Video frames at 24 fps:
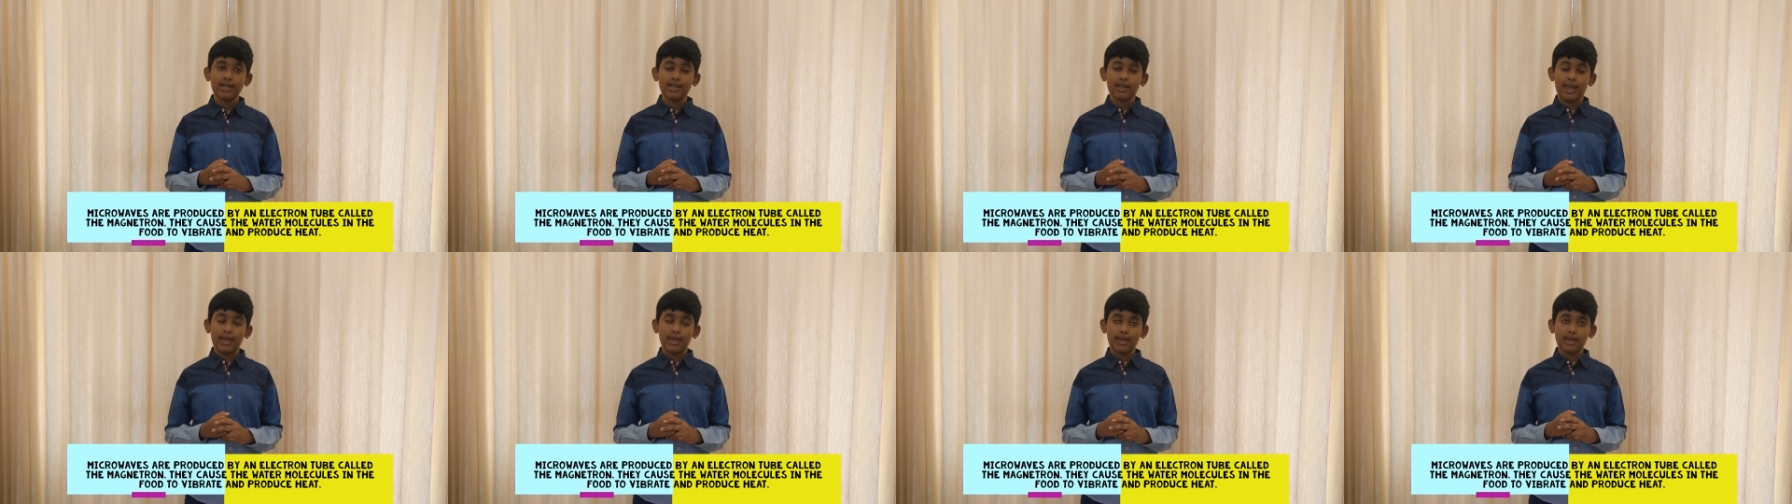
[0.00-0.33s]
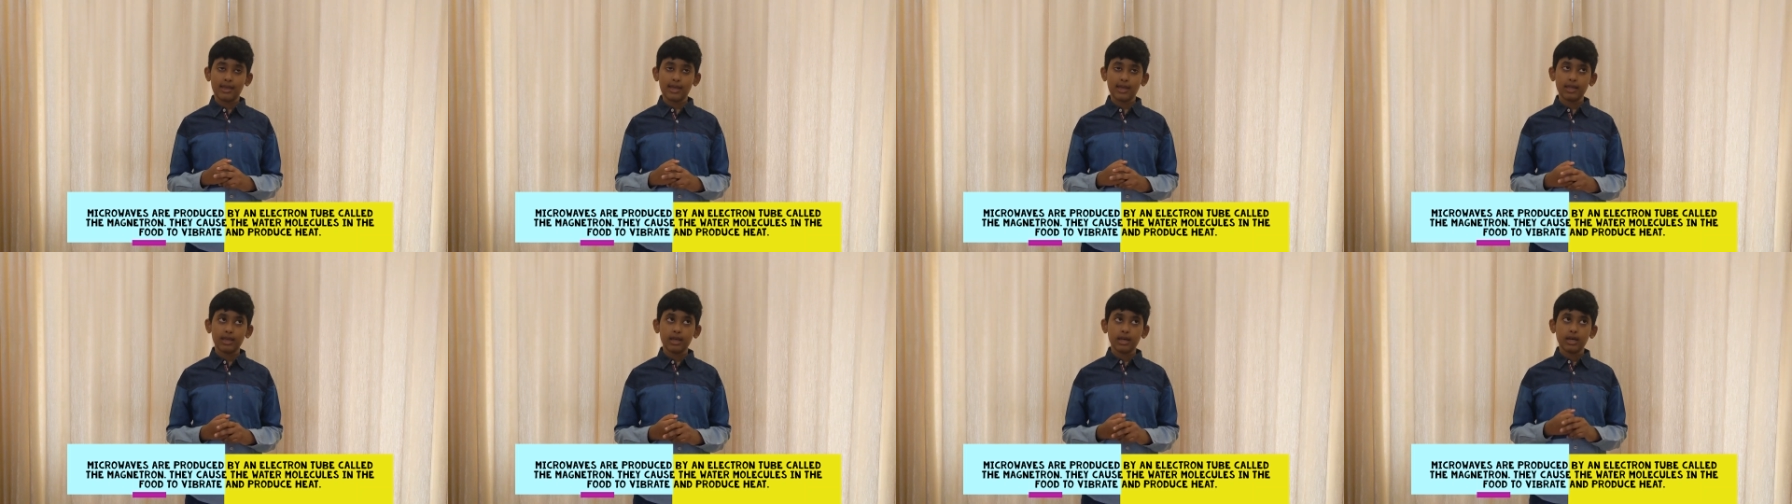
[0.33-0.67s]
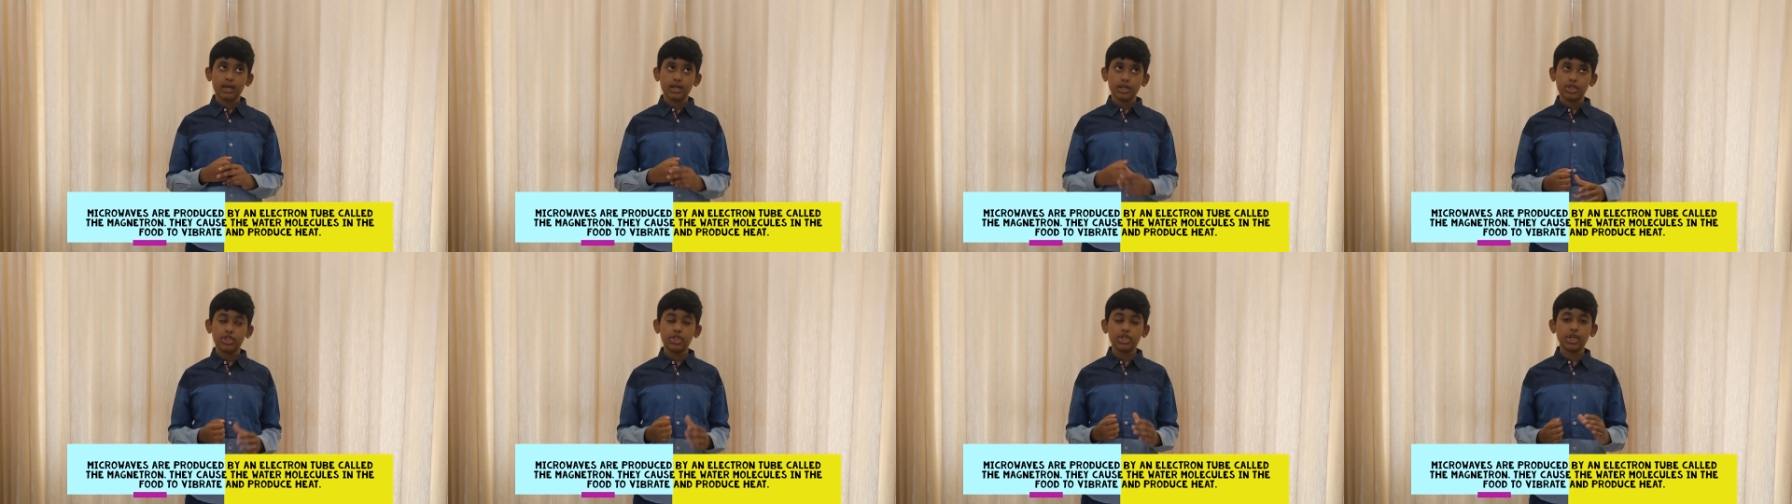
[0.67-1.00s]
that it can
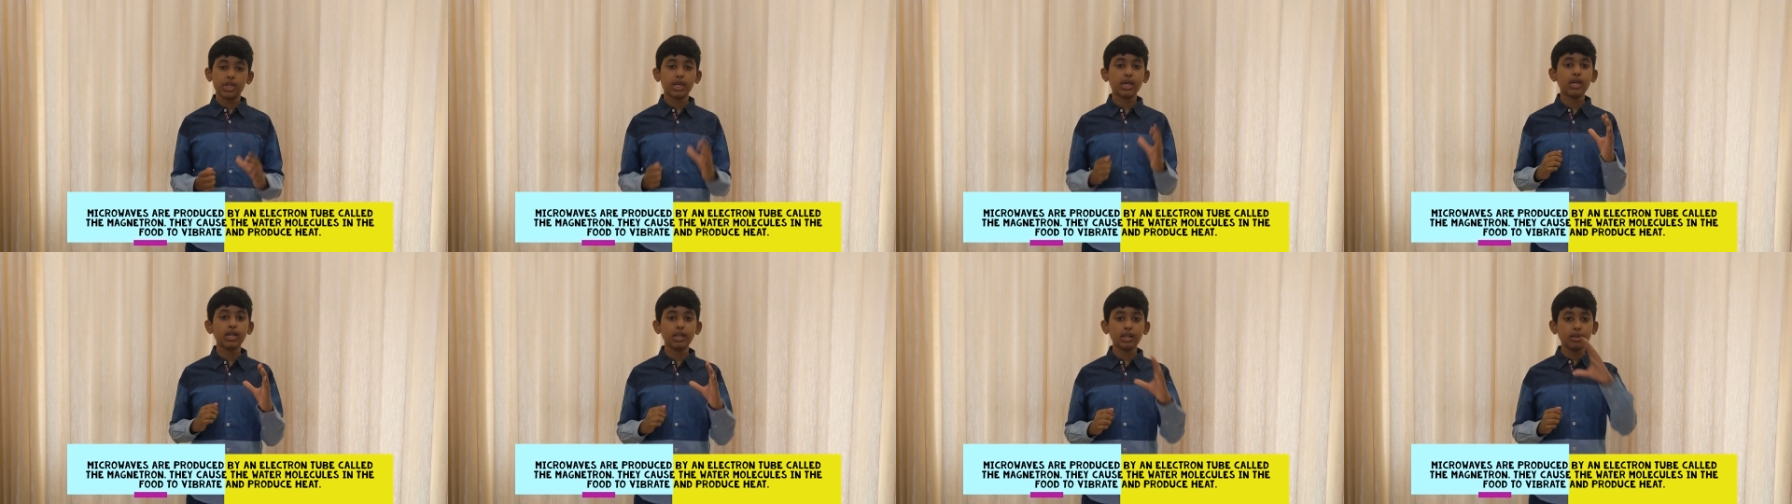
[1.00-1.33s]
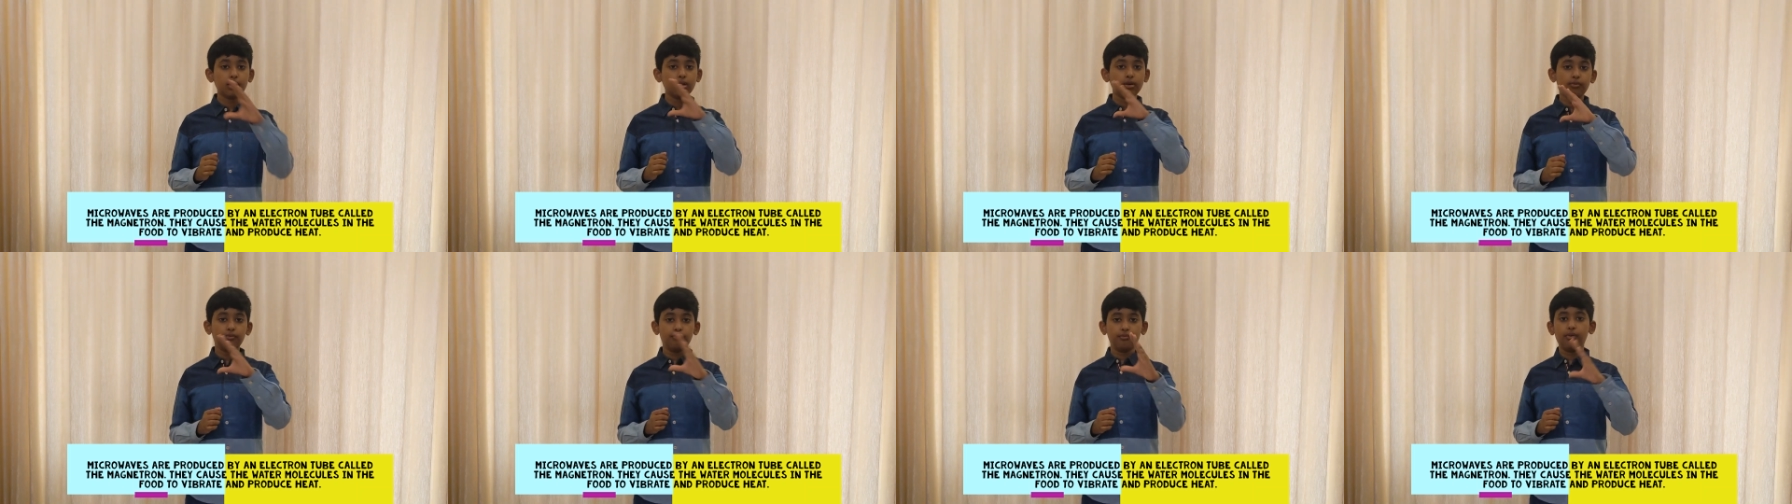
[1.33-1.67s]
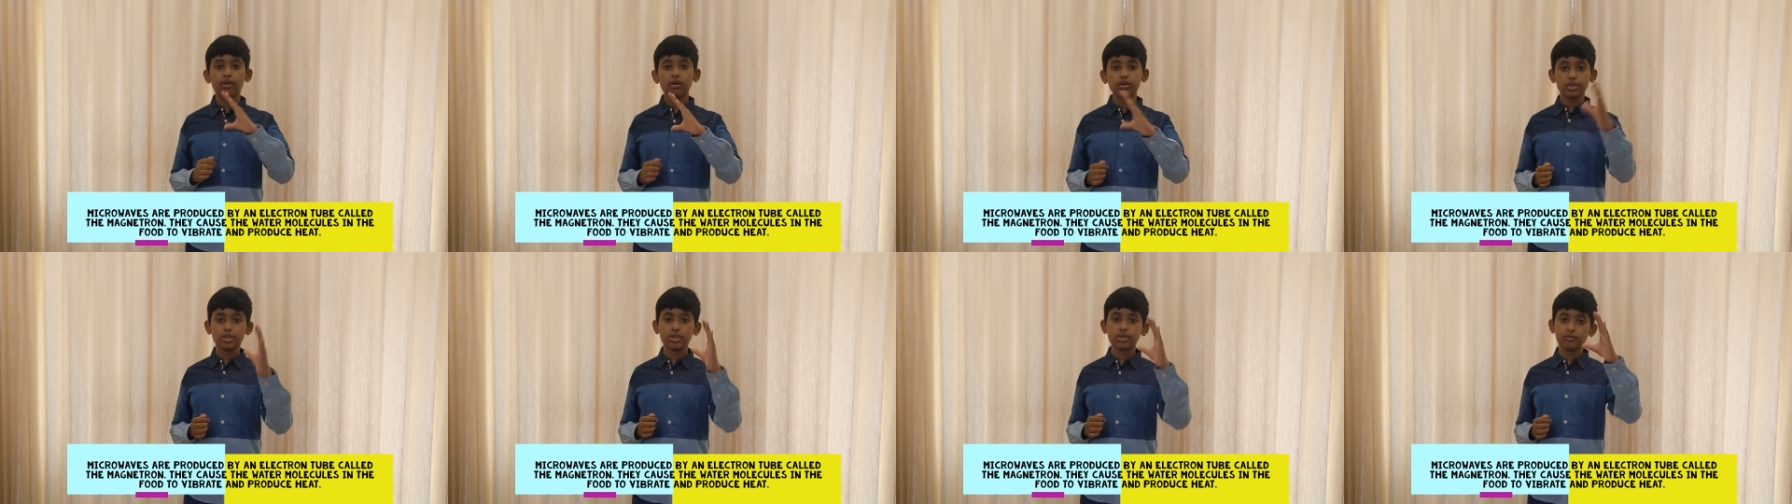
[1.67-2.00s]
jiggle
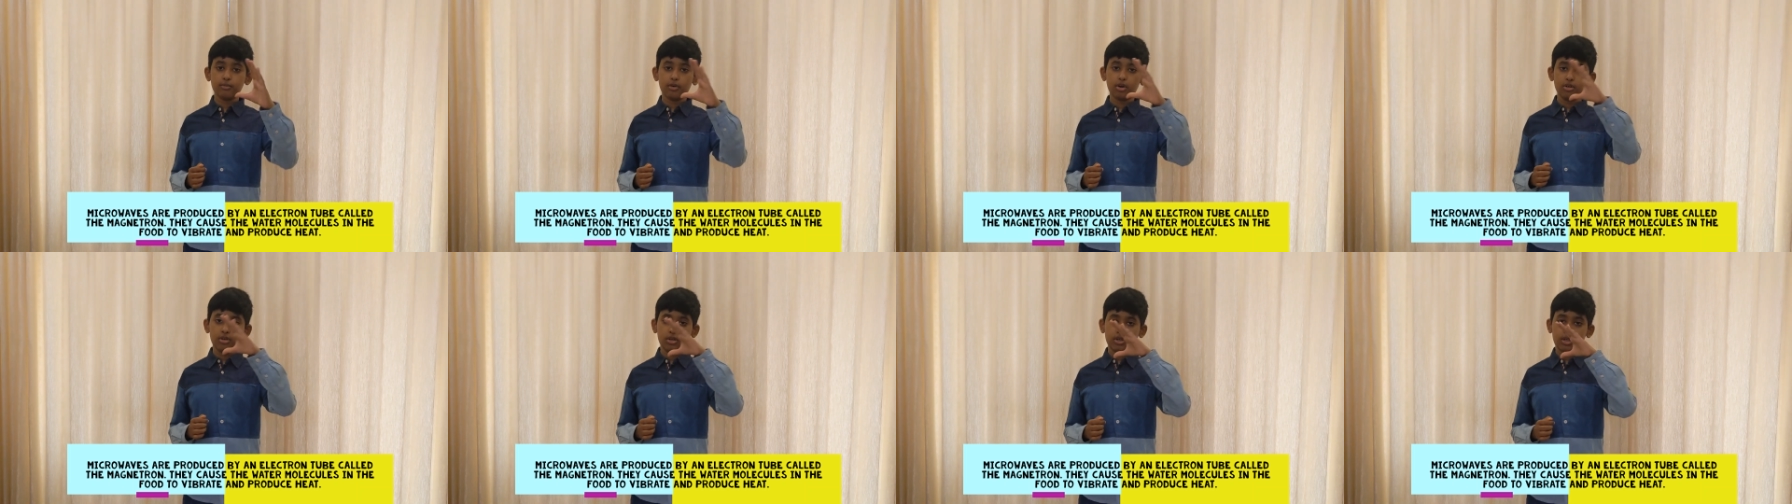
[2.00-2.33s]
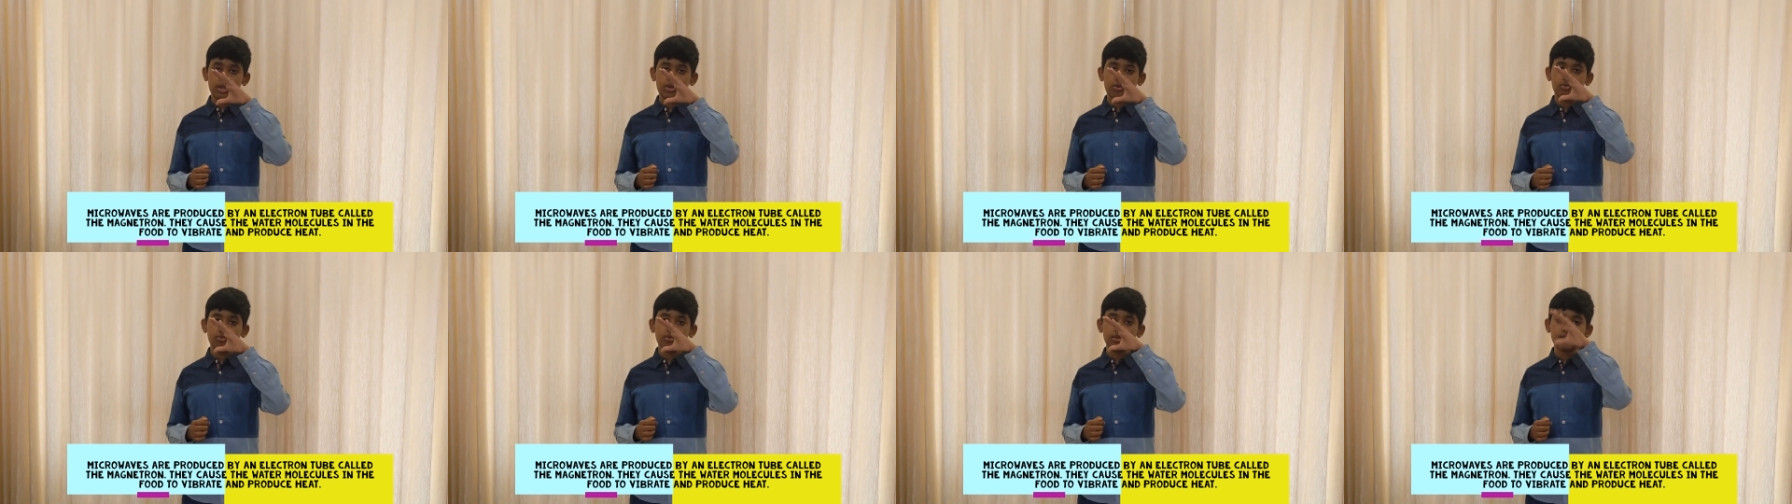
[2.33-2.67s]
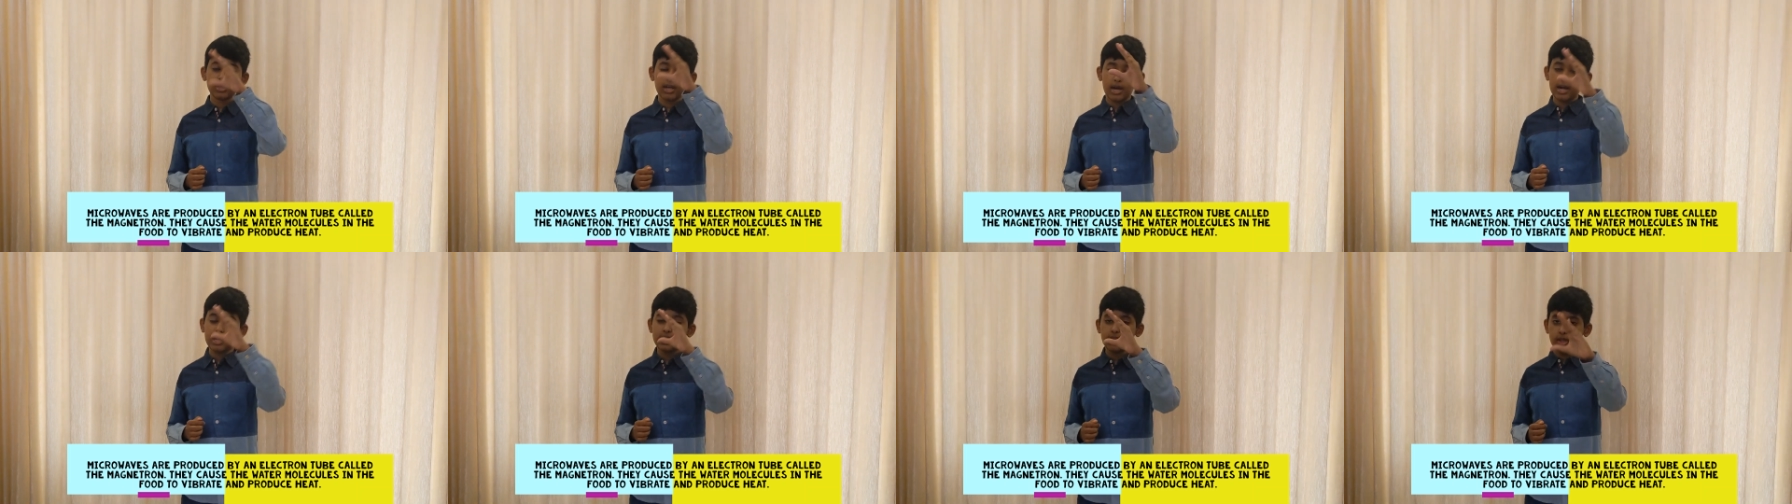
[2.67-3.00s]
water molecules
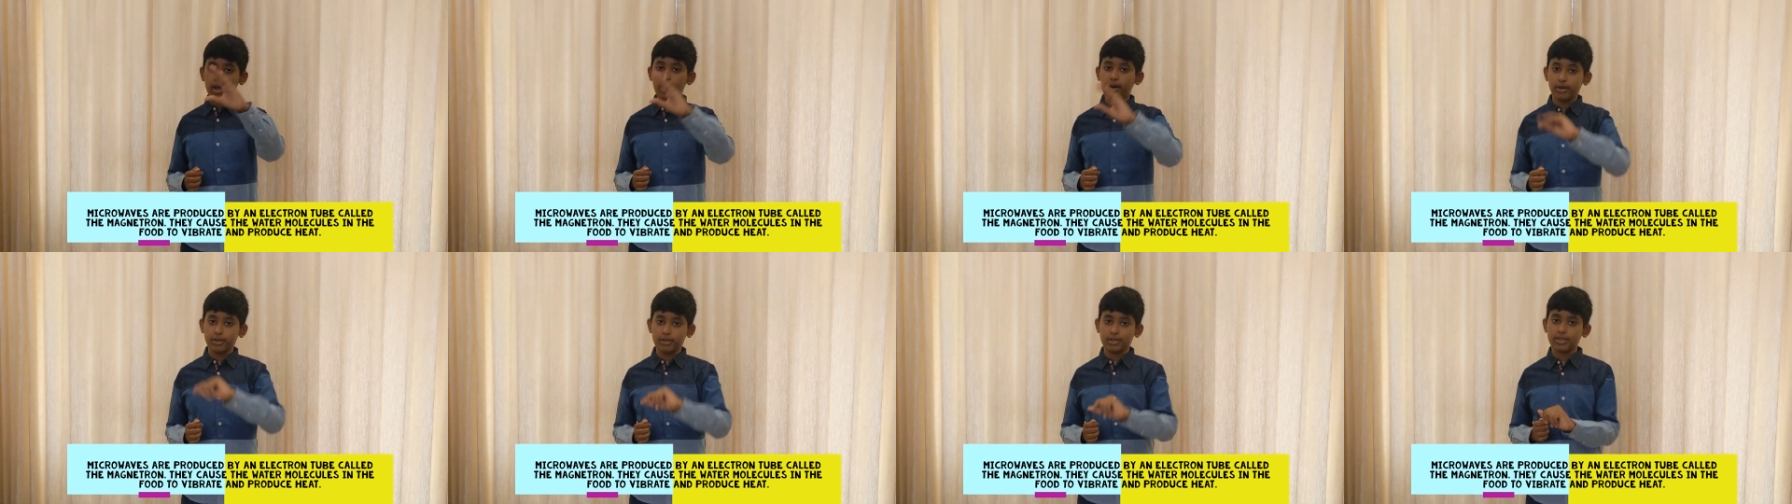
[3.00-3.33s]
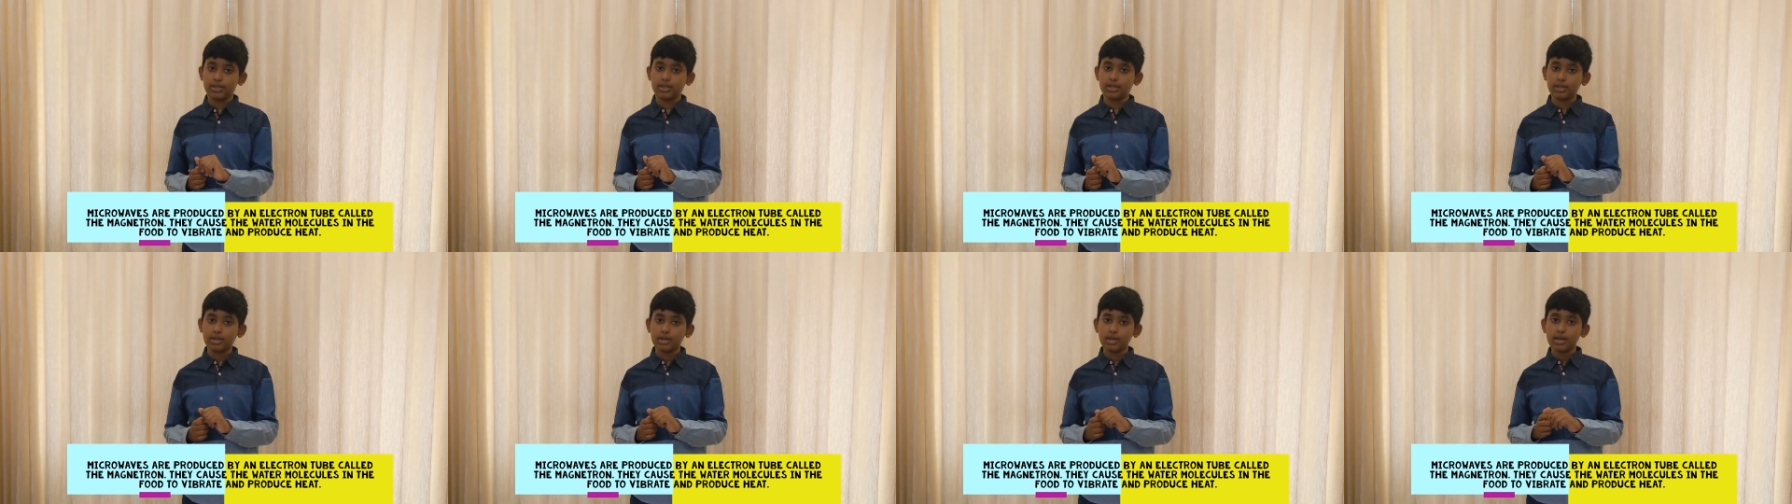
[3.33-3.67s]
a lot.